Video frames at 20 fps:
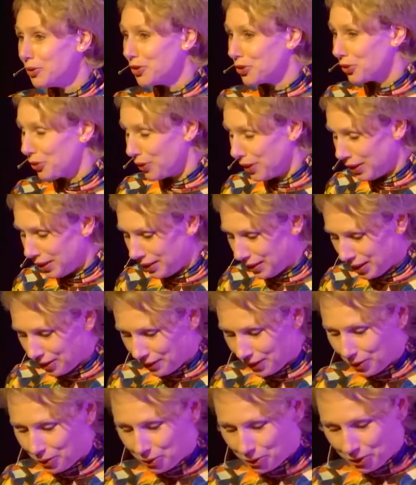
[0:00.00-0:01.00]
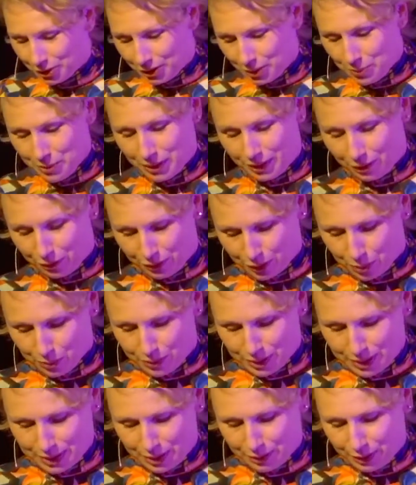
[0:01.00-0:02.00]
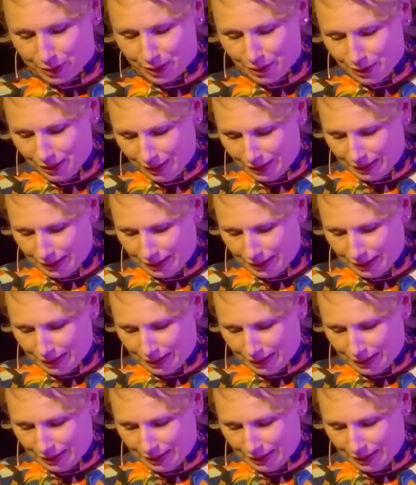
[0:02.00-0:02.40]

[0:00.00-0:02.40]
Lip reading: screen it here in Gorinchem at the film festival.